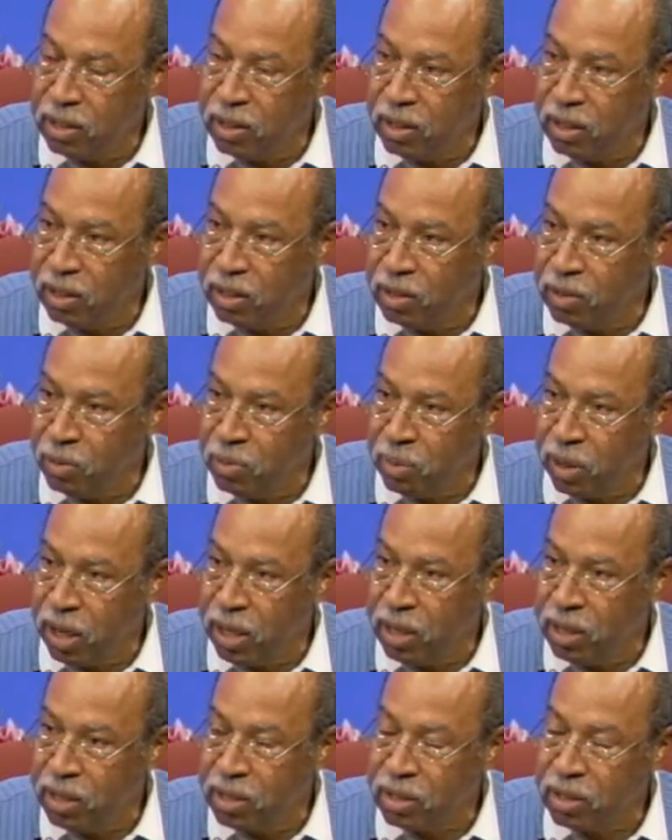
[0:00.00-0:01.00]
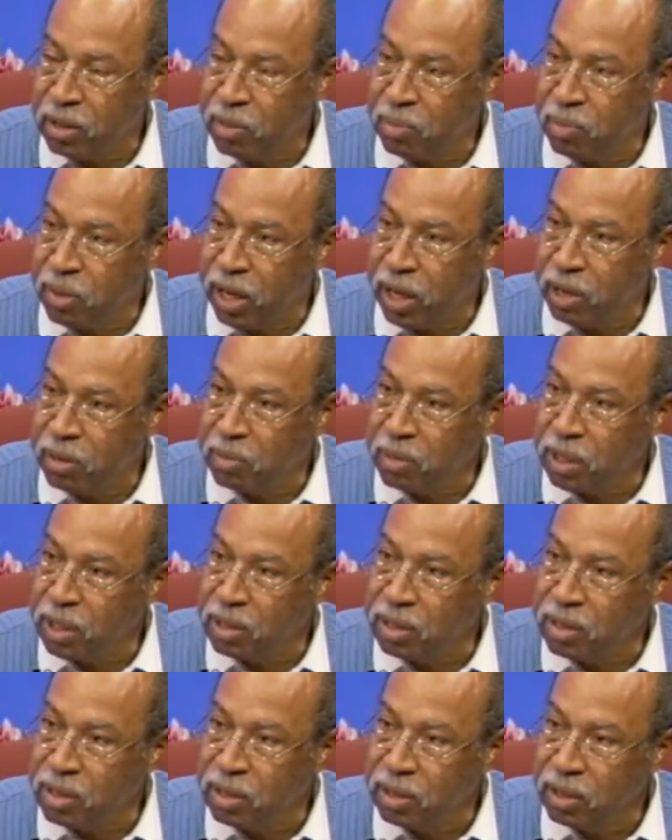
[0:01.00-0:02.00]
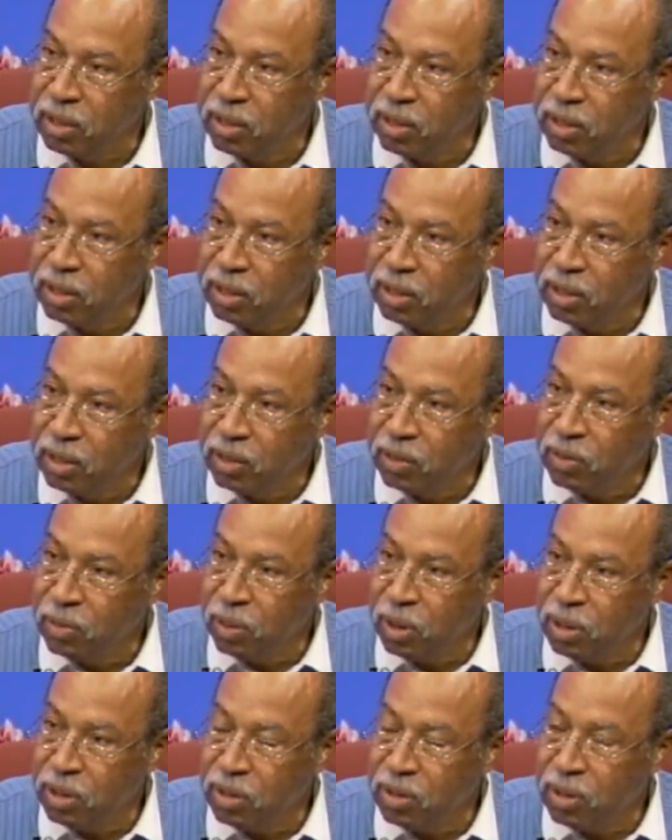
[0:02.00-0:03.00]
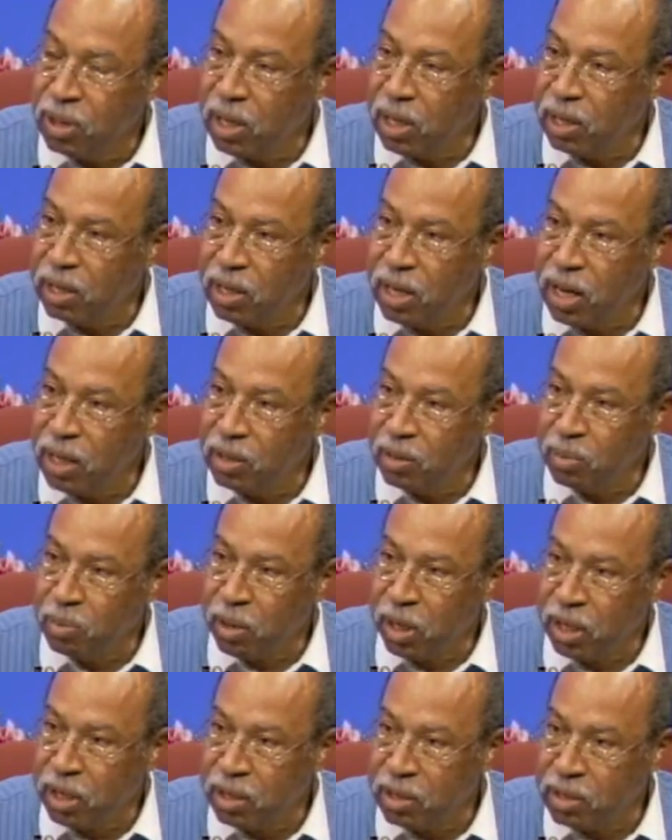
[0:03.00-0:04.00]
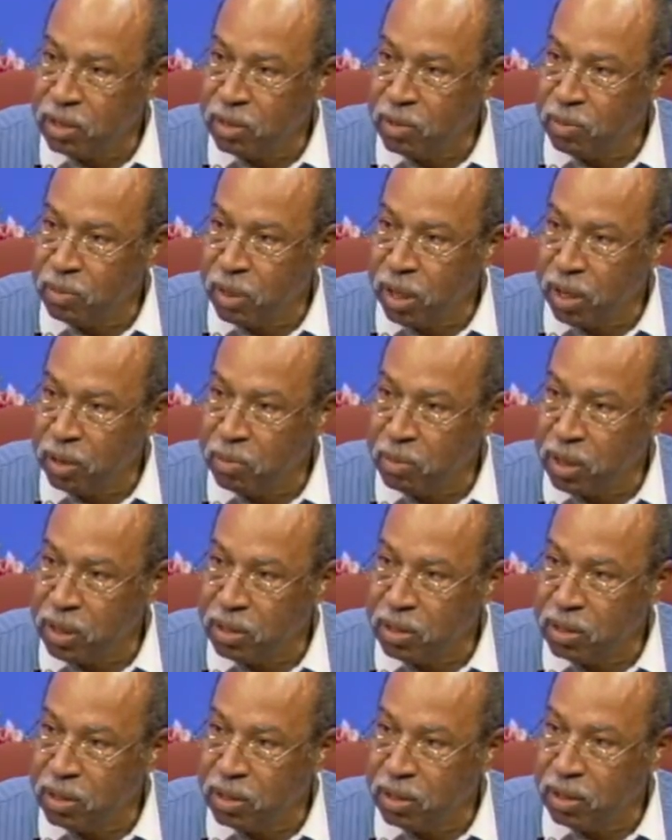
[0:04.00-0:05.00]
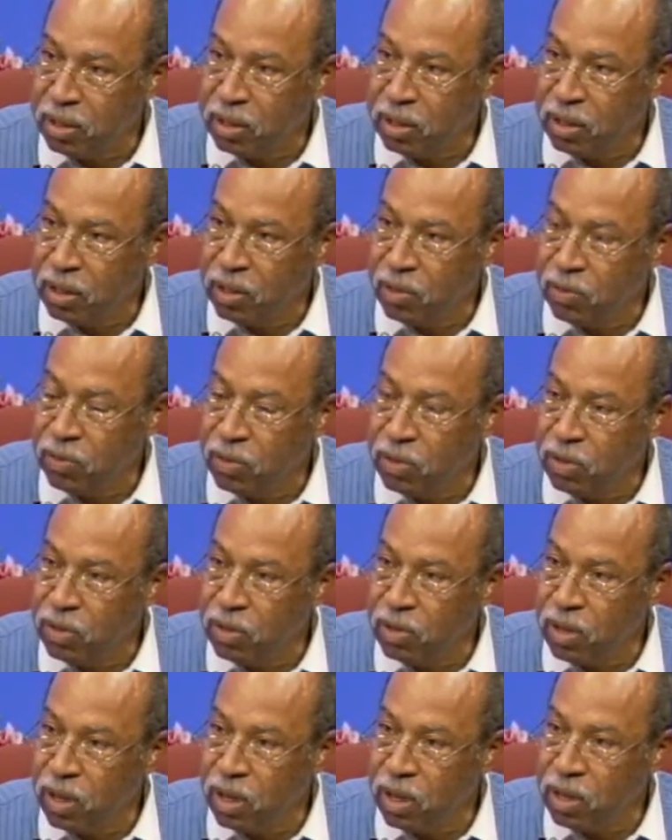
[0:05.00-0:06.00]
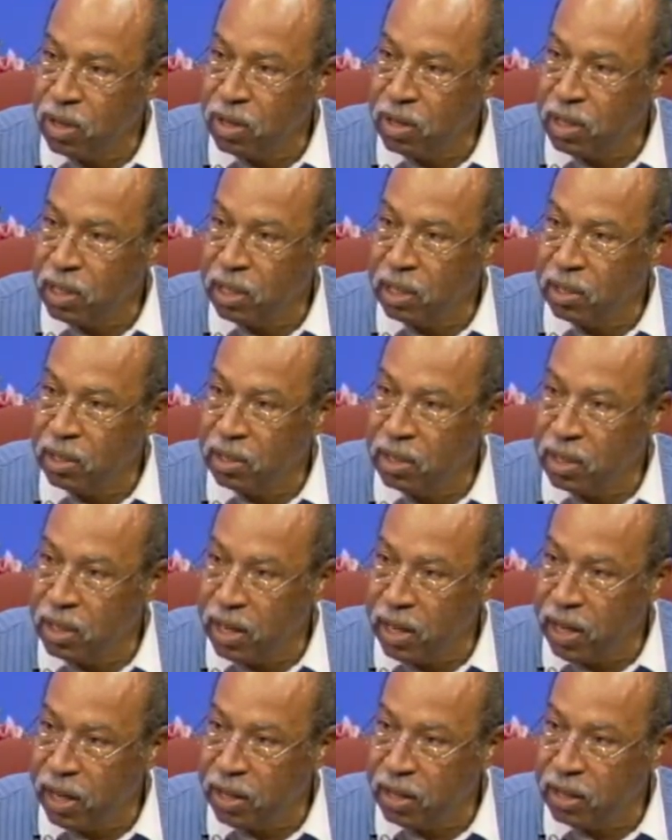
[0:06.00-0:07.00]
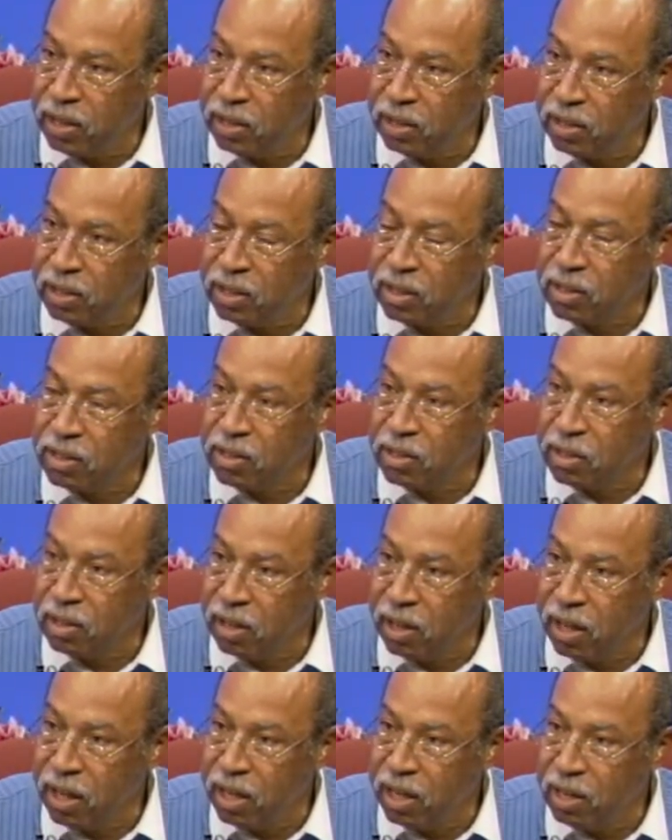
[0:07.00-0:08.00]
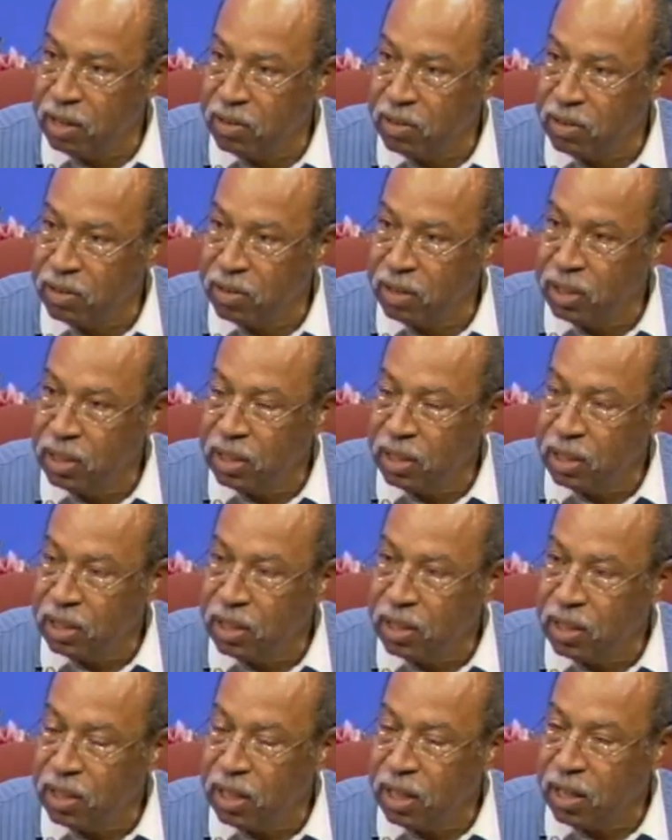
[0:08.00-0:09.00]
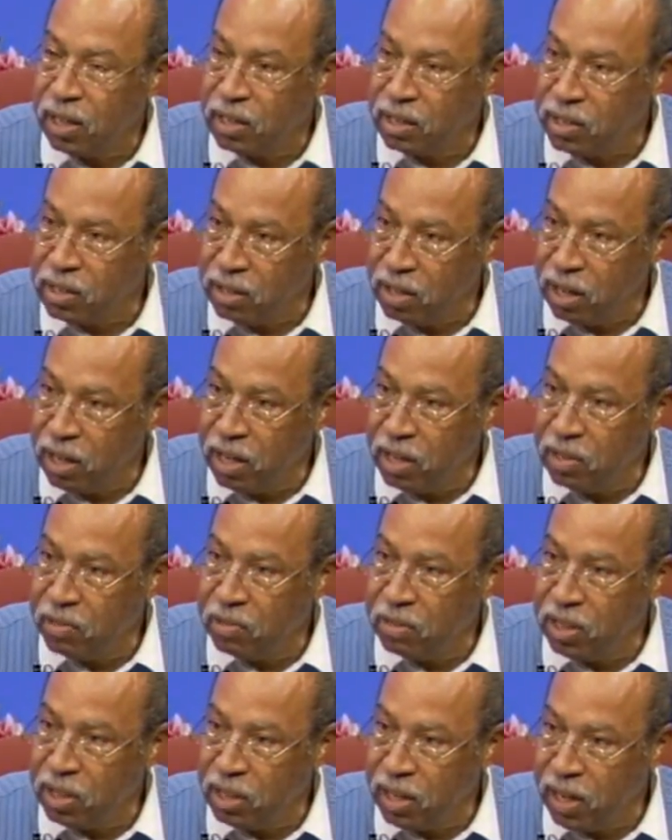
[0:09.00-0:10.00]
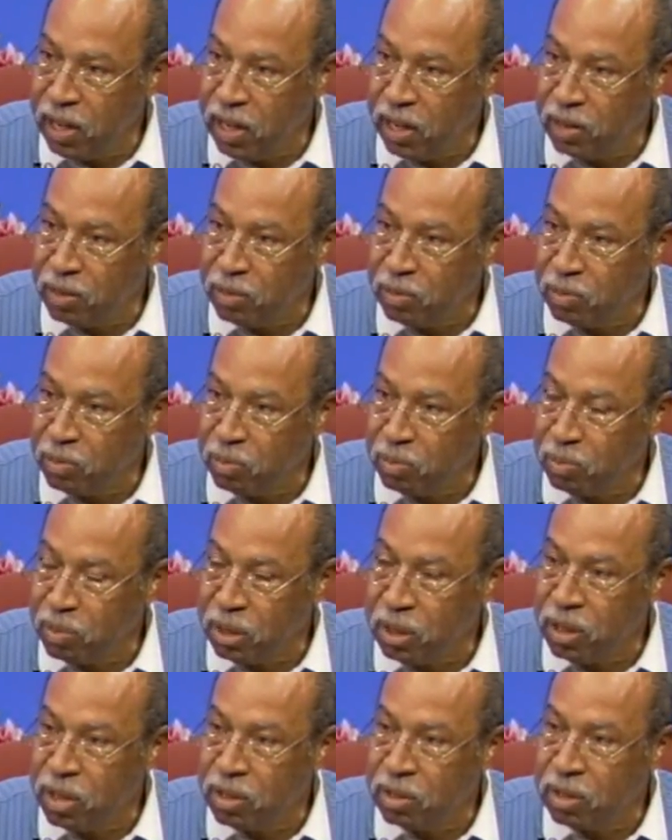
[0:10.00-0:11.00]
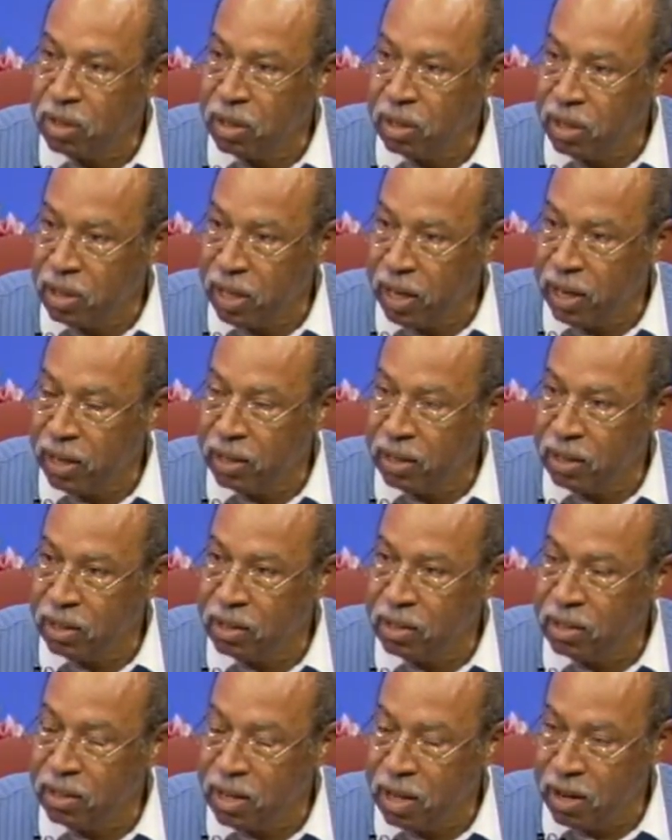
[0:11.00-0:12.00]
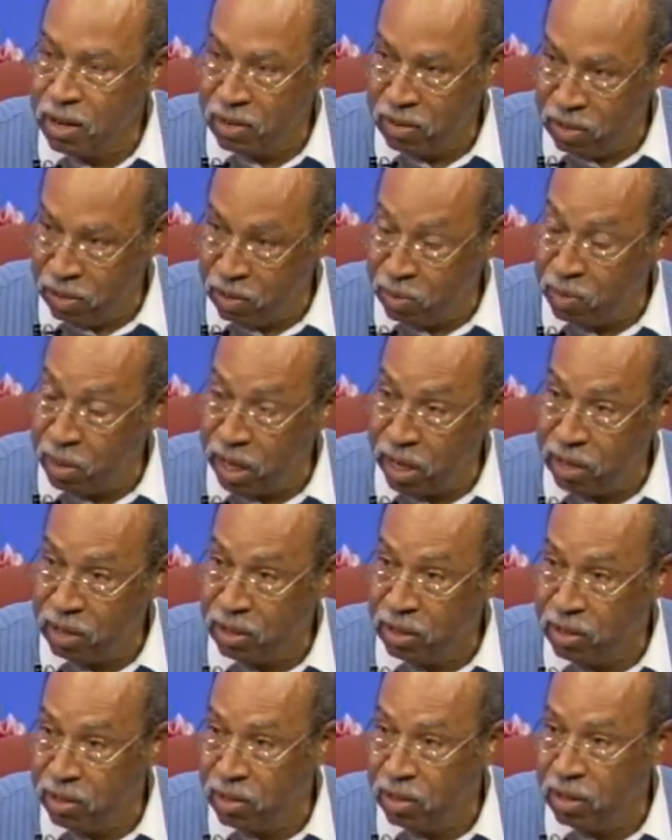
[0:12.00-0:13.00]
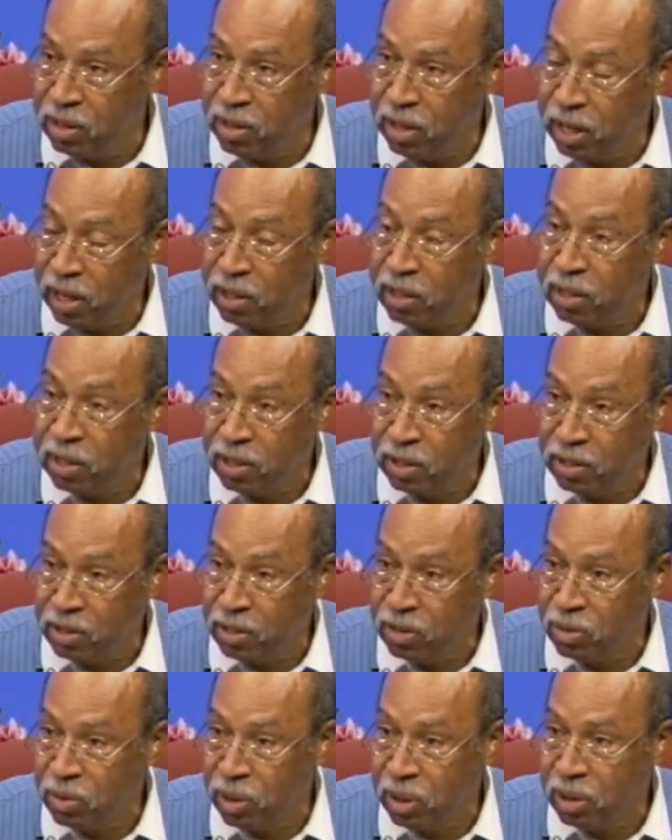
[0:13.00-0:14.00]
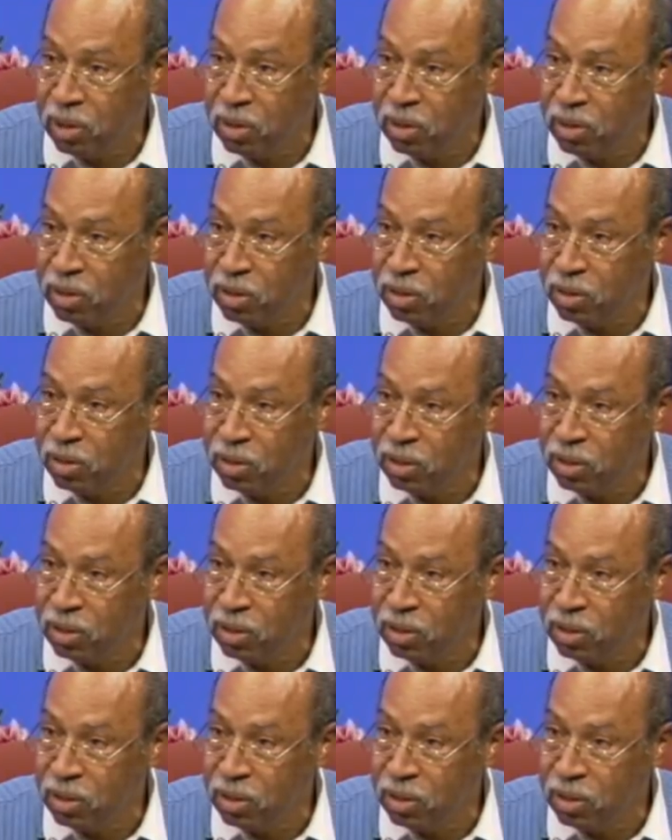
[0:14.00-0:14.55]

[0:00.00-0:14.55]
and obey his commandments. Well, you cannot obey his commandments if you are in debt, a slave, and a slave to debt, because the debt is now your master. The debt tells you what to do.